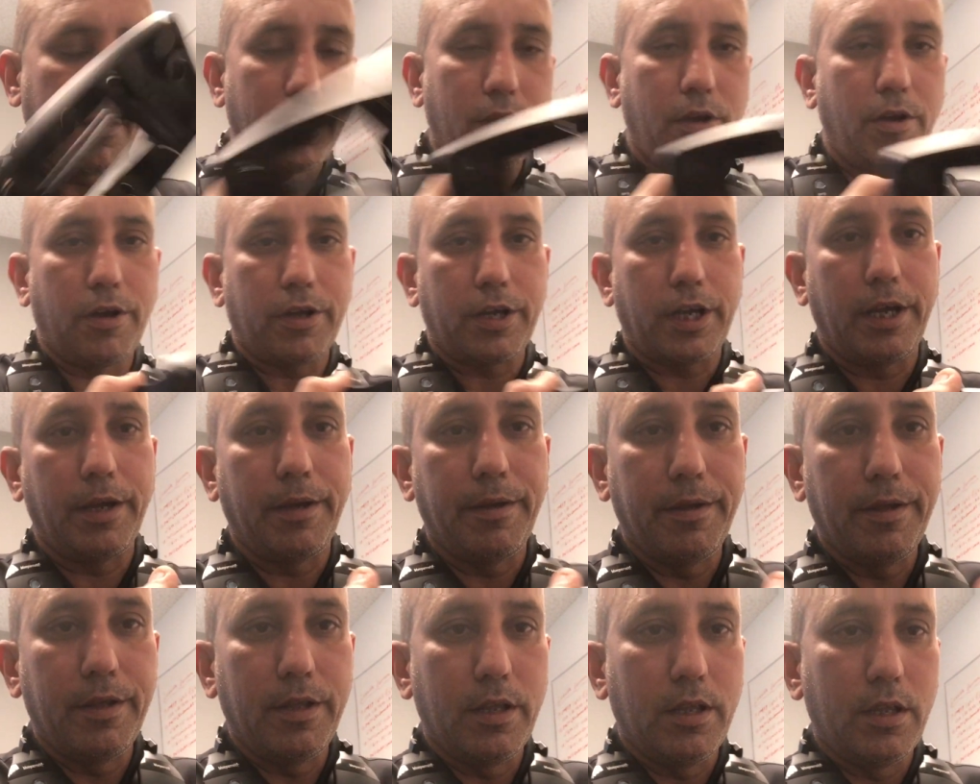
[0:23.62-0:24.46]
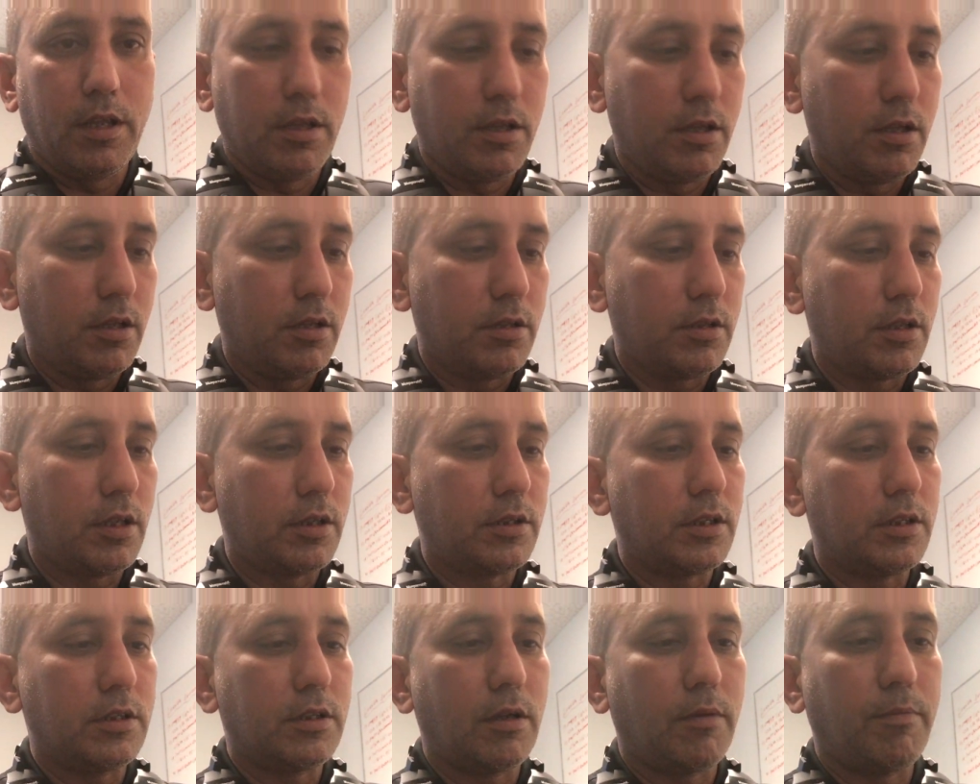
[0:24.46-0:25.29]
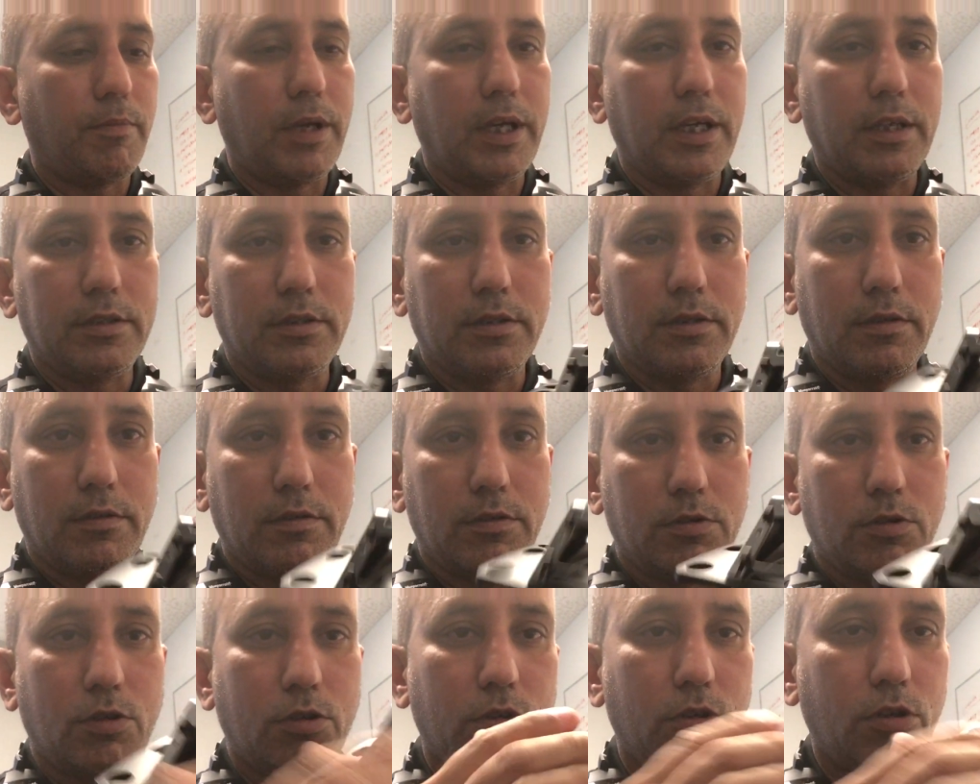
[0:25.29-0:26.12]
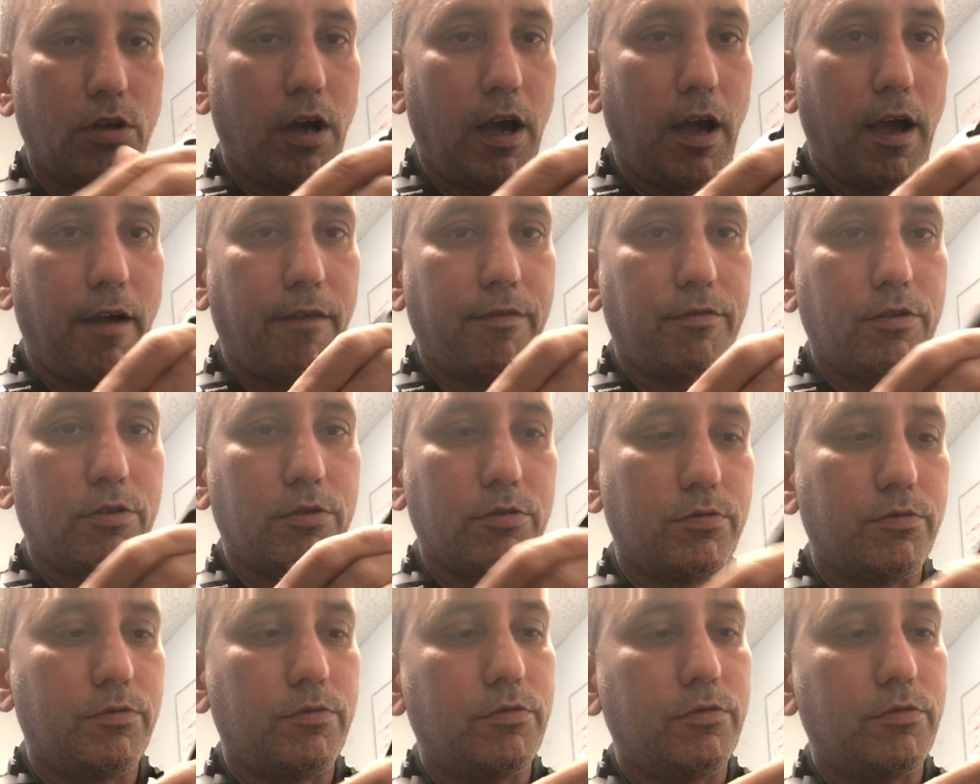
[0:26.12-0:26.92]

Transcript: Okay, this is a base, so you have to